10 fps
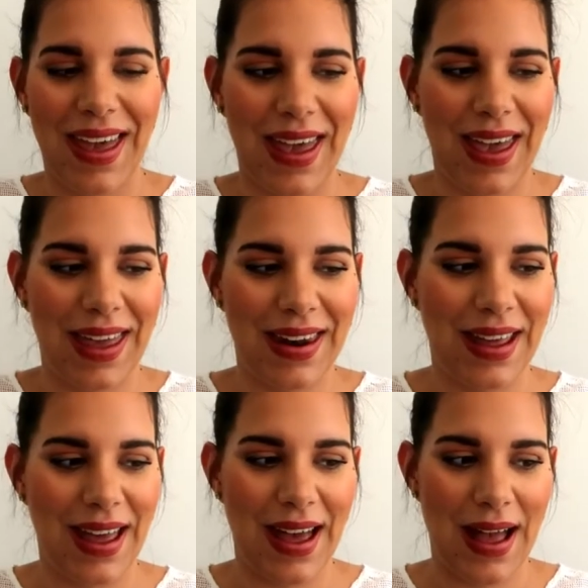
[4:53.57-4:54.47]
and
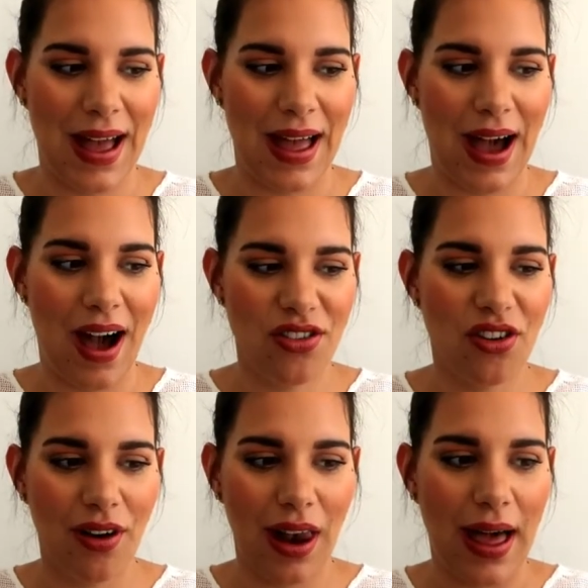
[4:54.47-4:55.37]

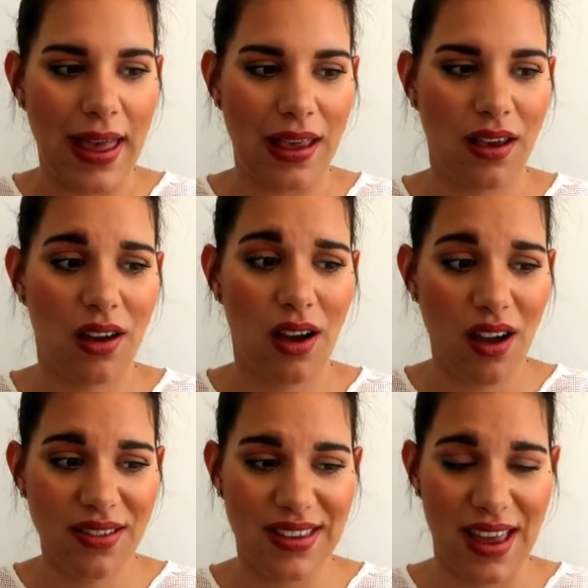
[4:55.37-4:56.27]
underlying
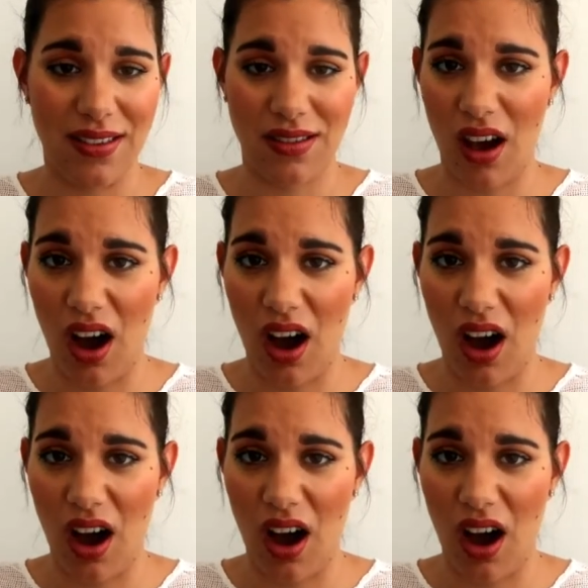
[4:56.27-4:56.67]
content